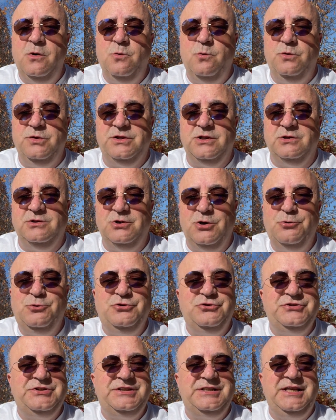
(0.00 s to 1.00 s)
with the
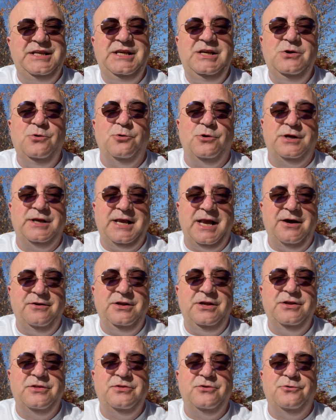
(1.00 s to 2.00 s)
local city or
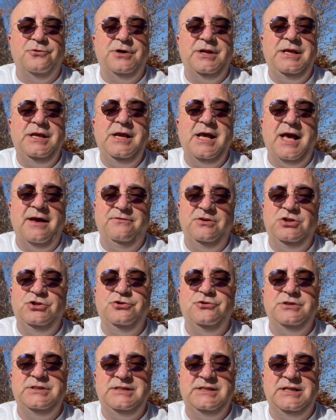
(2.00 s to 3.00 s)
county authority having
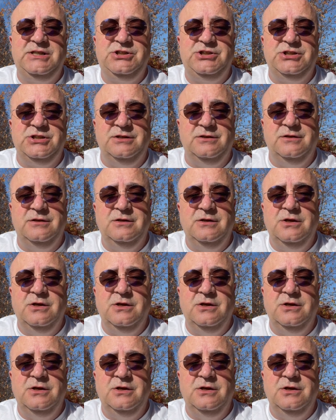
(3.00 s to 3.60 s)
jurisdiction.